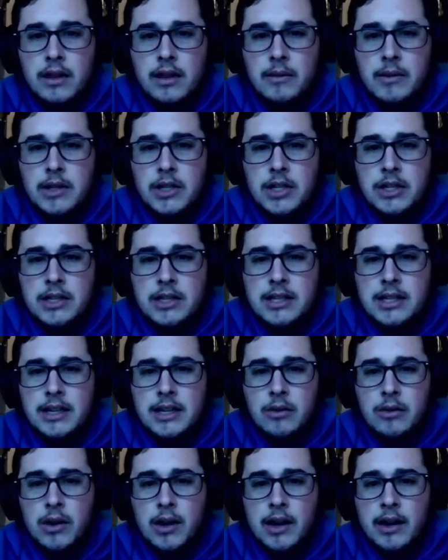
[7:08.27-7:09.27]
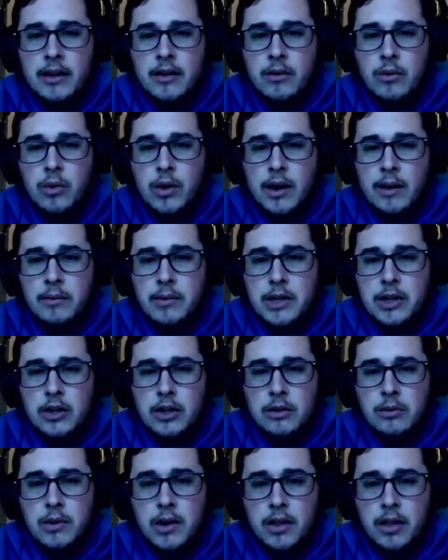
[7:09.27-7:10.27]
Let me just see what I'm
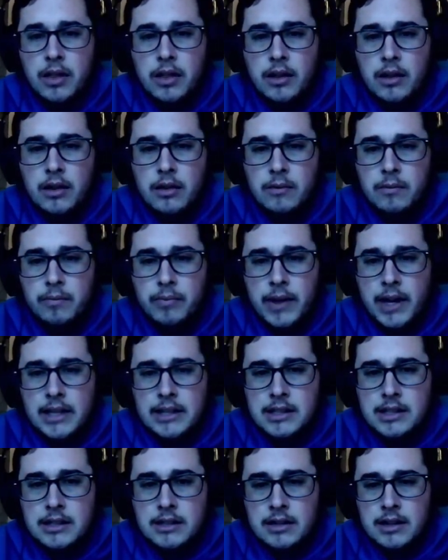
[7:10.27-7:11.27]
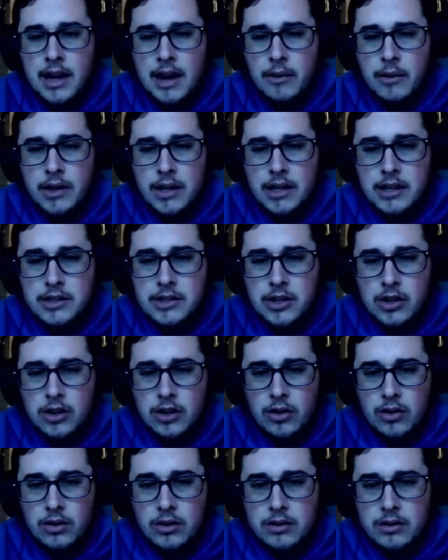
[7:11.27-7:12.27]
dealing with. Oh, I went in a
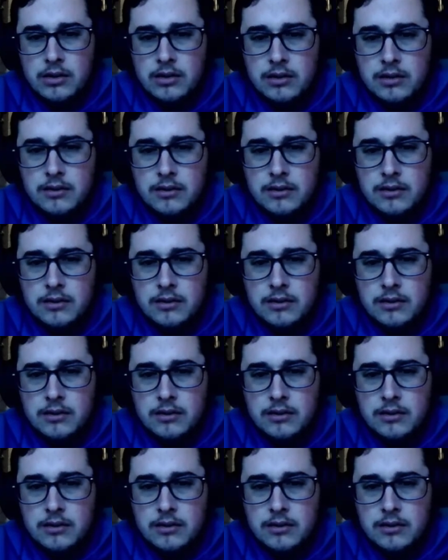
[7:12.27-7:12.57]
circle?